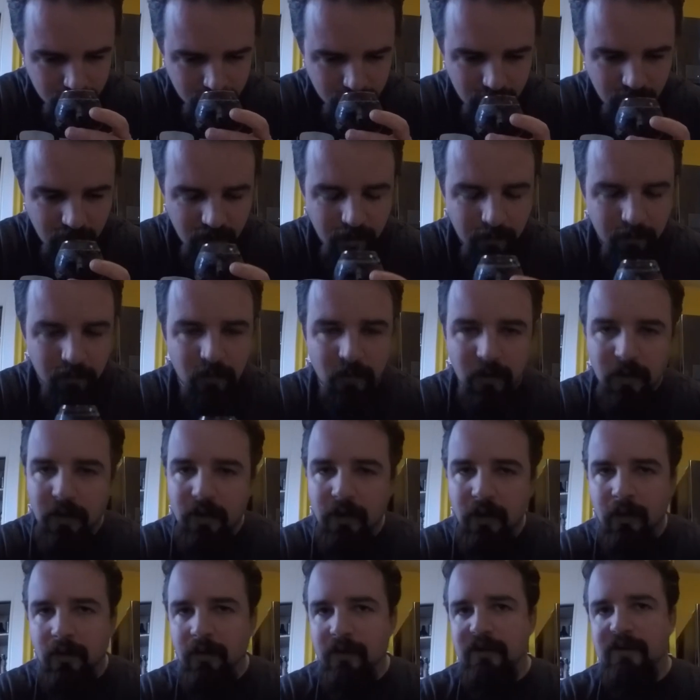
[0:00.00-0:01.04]
I'm really
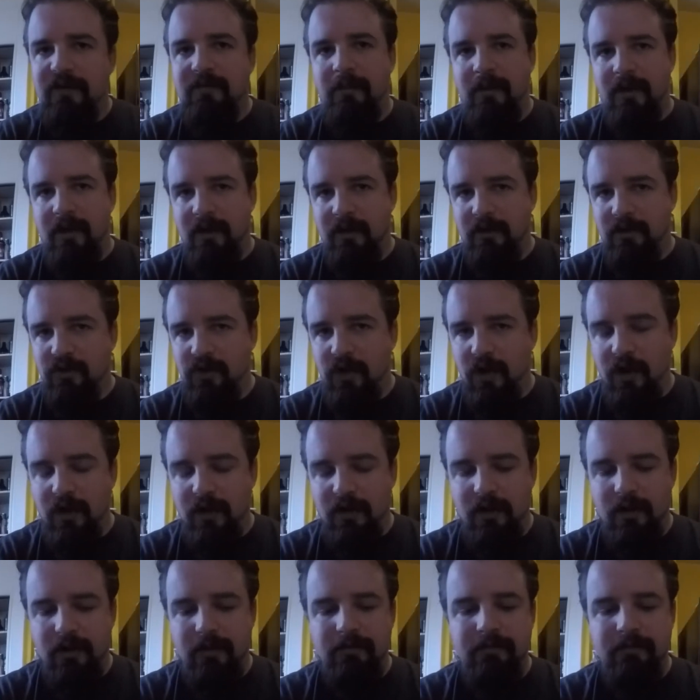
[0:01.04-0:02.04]
only smelling chocolate.